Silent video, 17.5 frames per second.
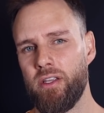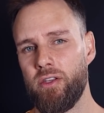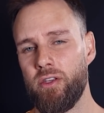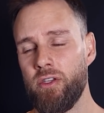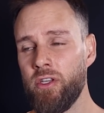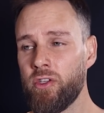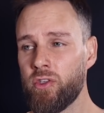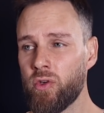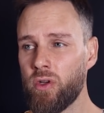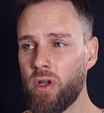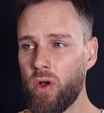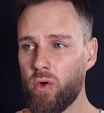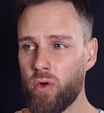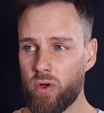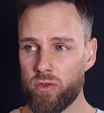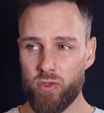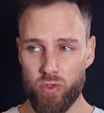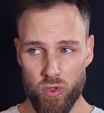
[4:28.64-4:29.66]
you need to
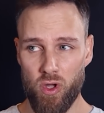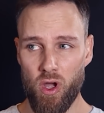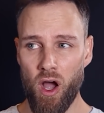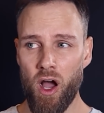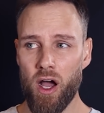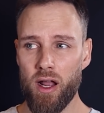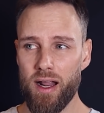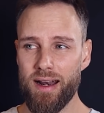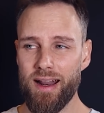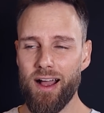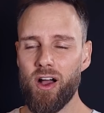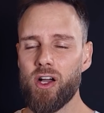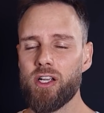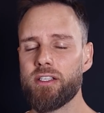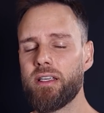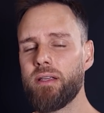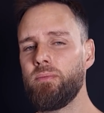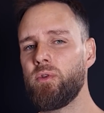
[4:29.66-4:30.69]
go to God and
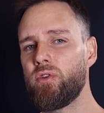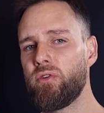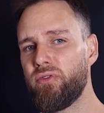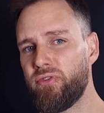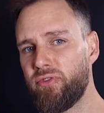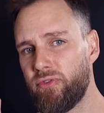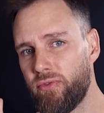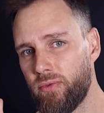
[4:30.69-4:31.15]
ask Him to